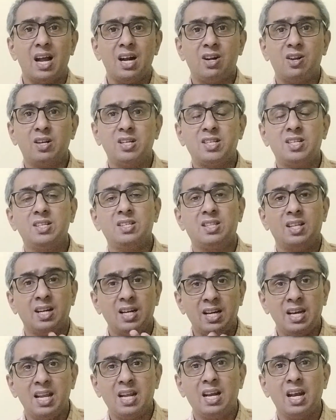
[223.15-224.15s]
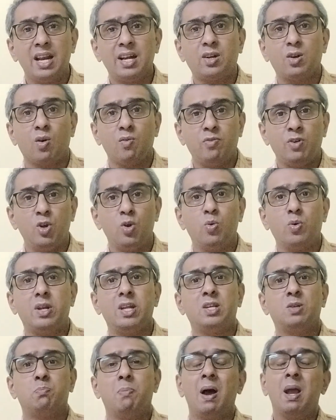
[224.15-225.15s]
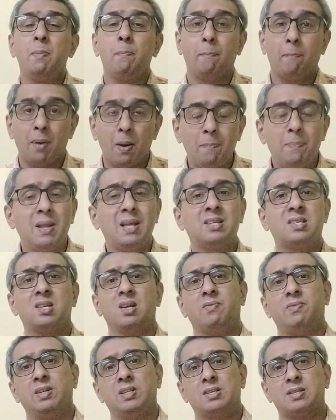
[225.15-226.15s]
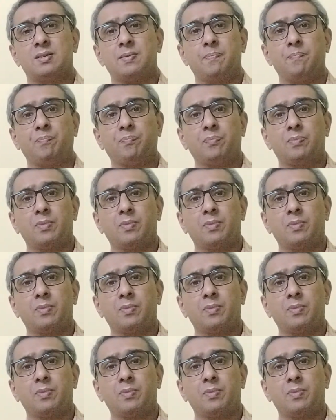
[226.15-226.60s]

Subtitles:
addresses the neglect of duties by public servants.